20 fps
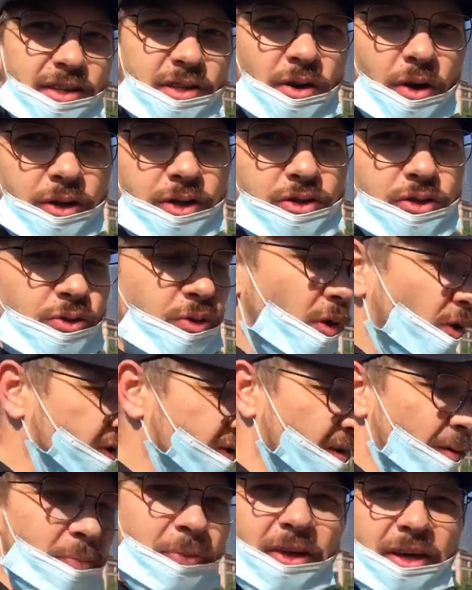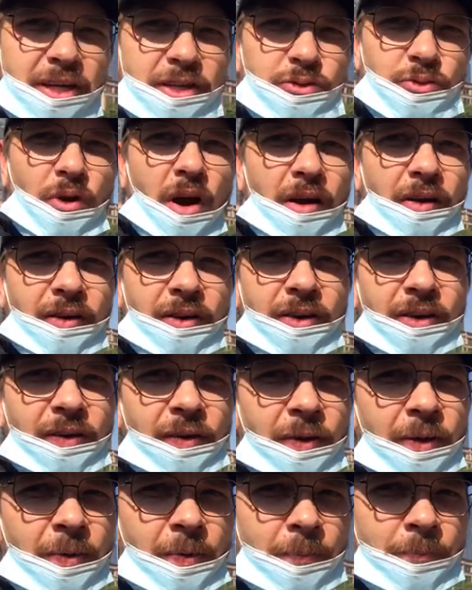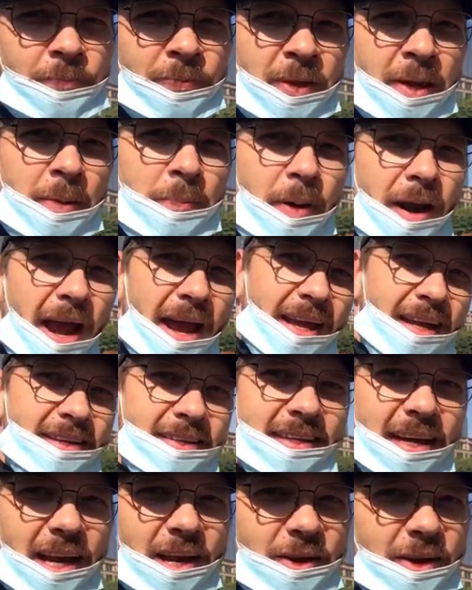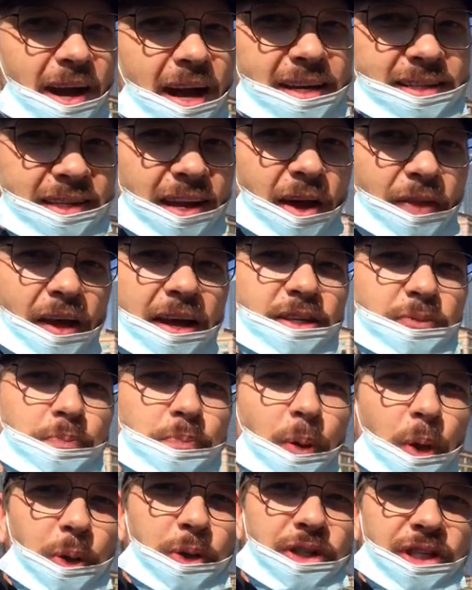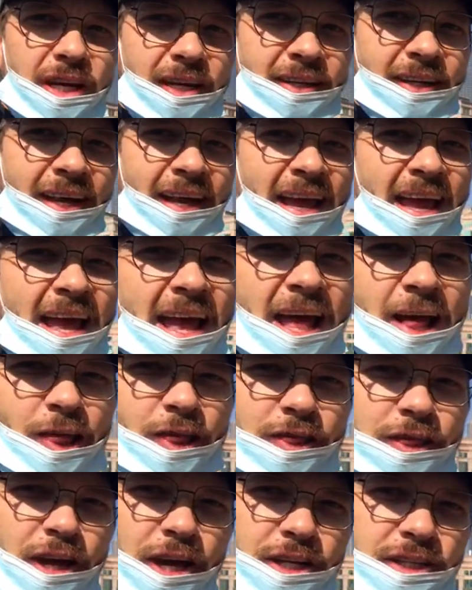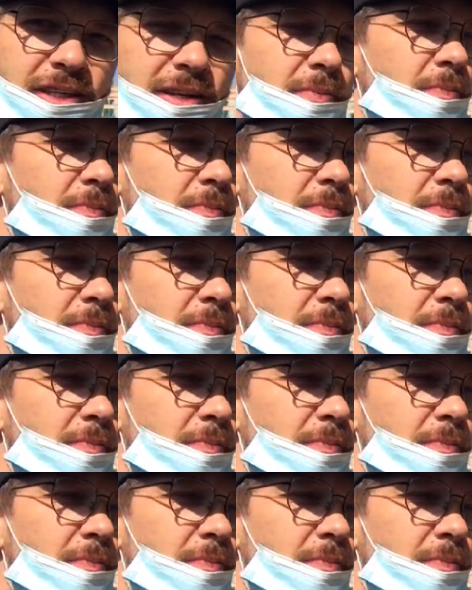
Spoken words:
not true or something is wrong. But I can tell you guys now, that's bullshit. 13